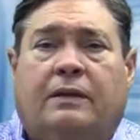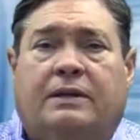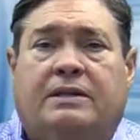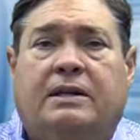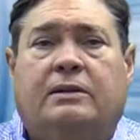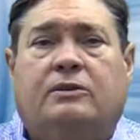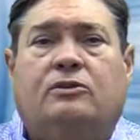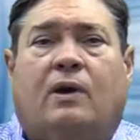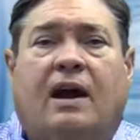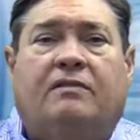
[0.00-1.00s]
that tend to
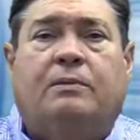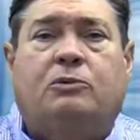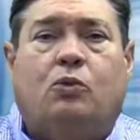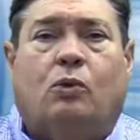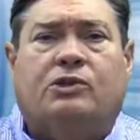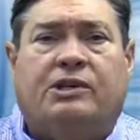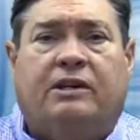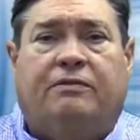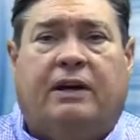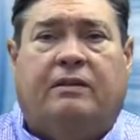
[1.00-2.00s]
drive them towards
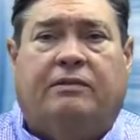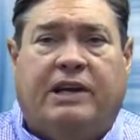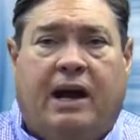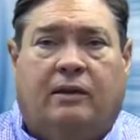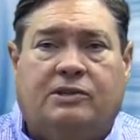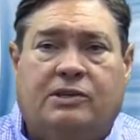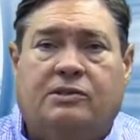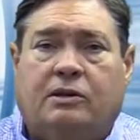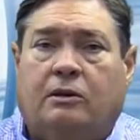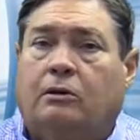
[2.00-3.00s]
ineffective
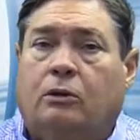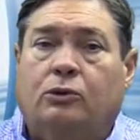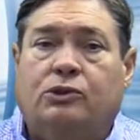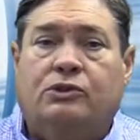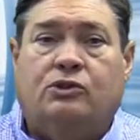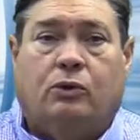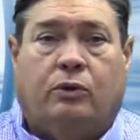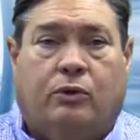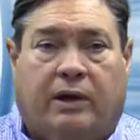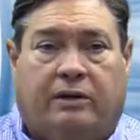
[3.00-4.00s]
analysis, conclusions, or
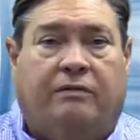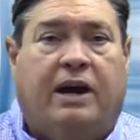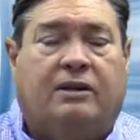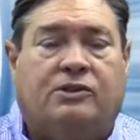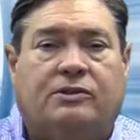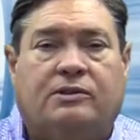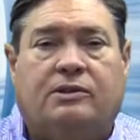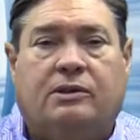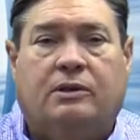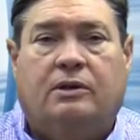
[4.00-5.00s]
corrective actions.